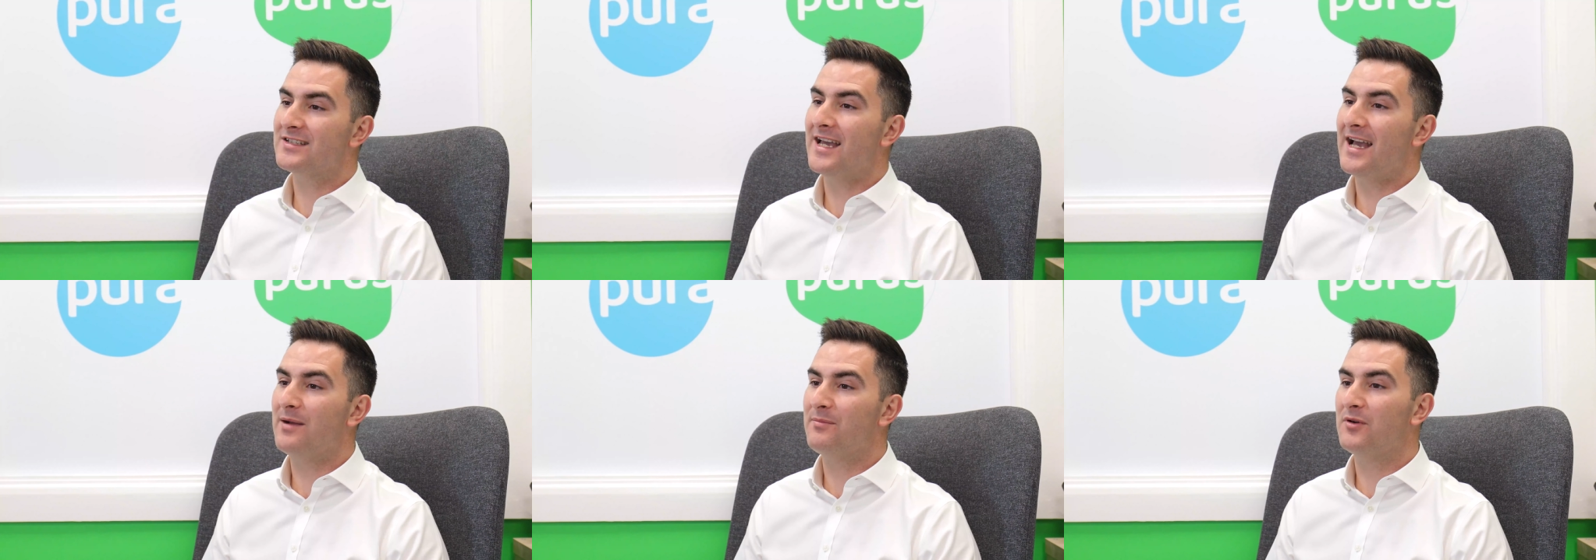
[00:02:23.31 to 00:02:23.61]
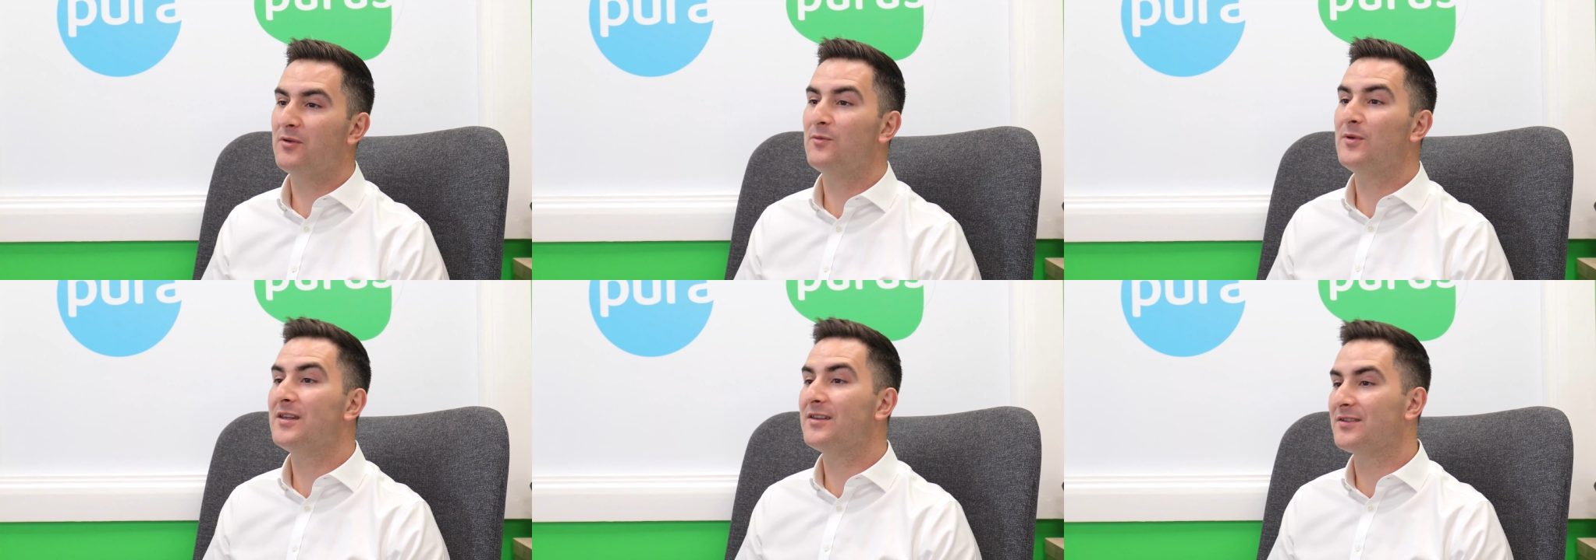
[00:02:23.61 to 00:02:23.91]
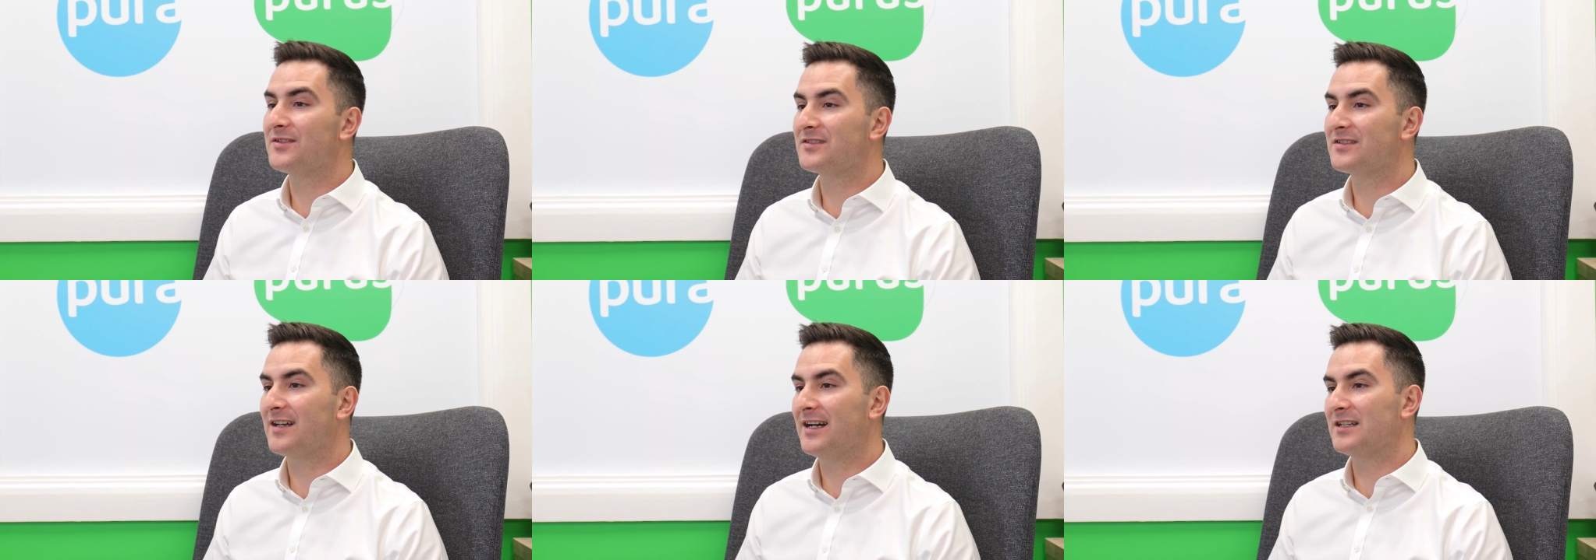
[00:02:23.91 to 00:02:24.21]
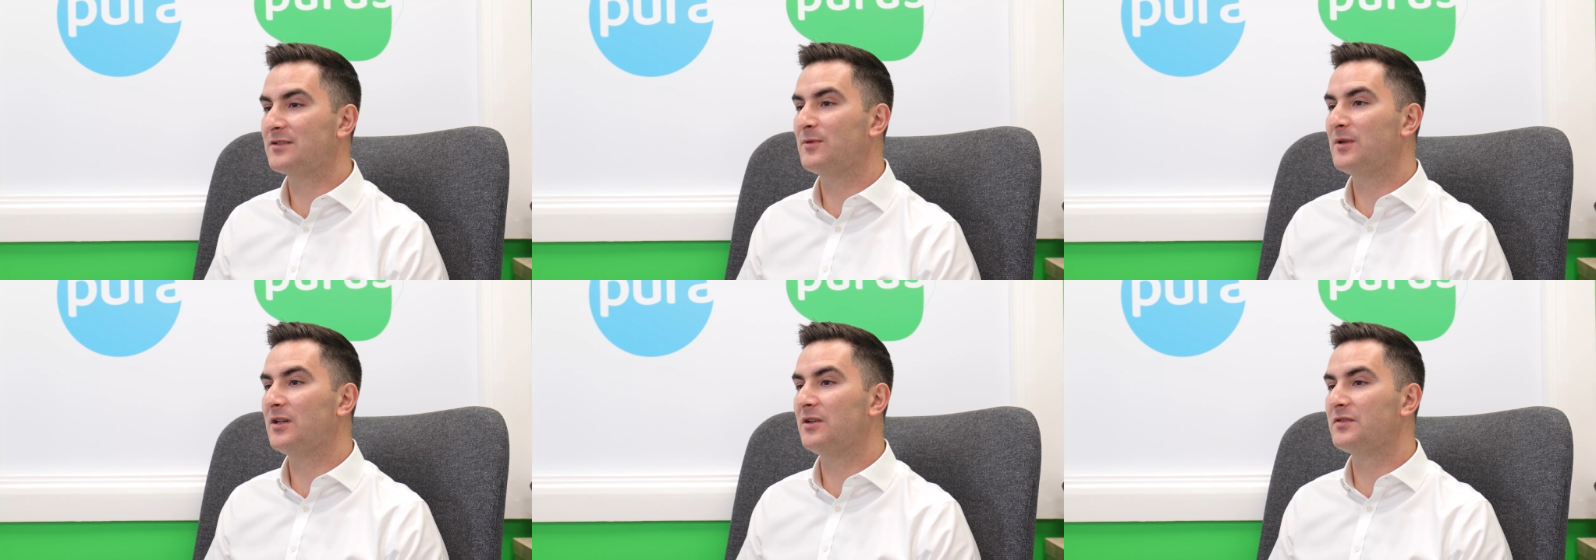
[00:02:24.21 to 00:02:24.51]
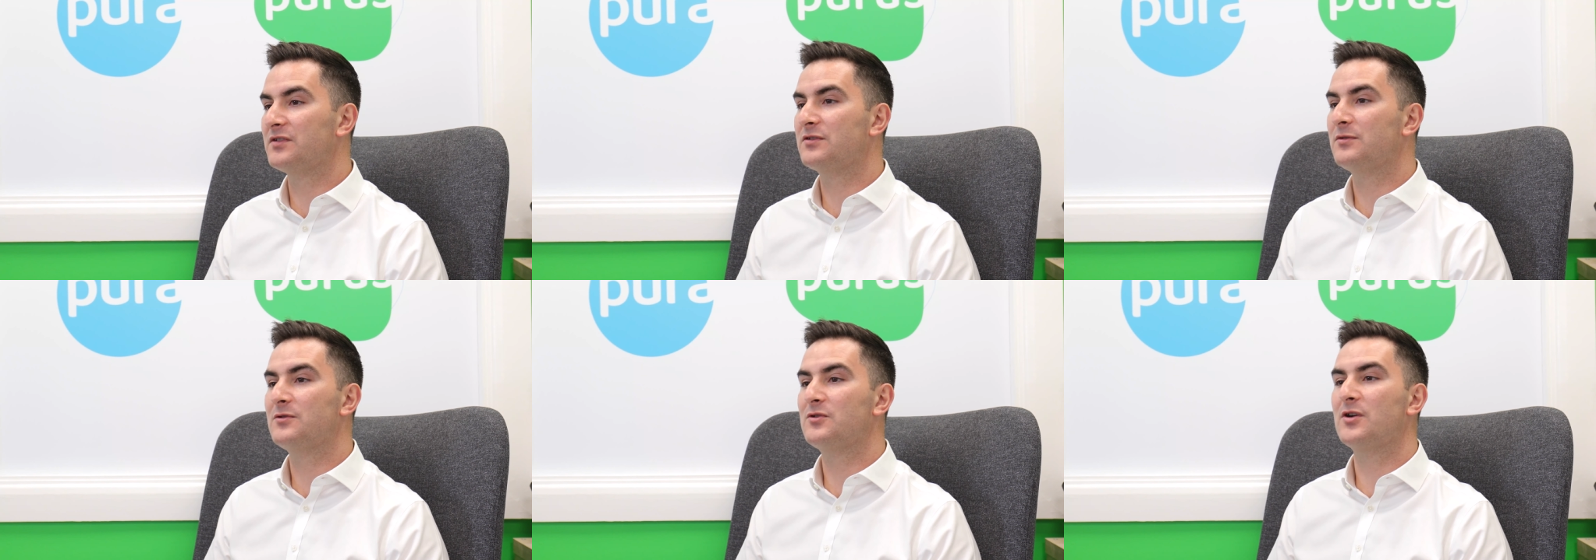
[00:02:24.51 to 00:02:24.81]
step with us as we
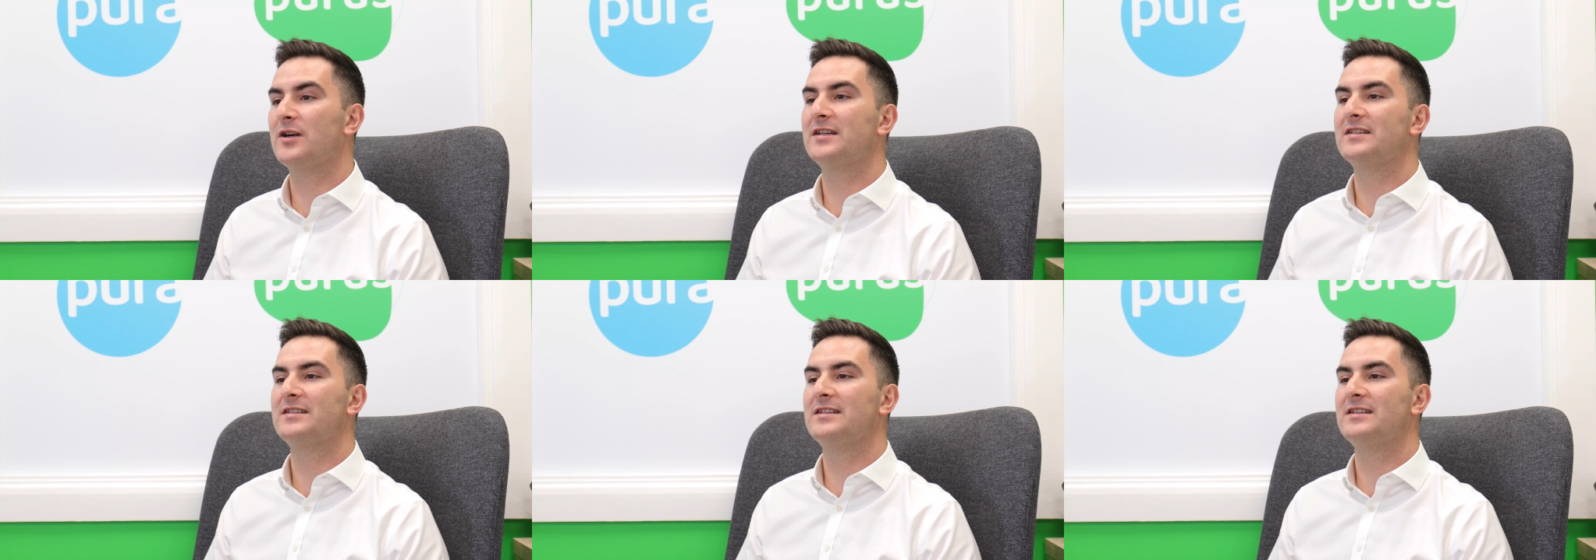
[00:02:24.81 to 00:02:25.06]
look to address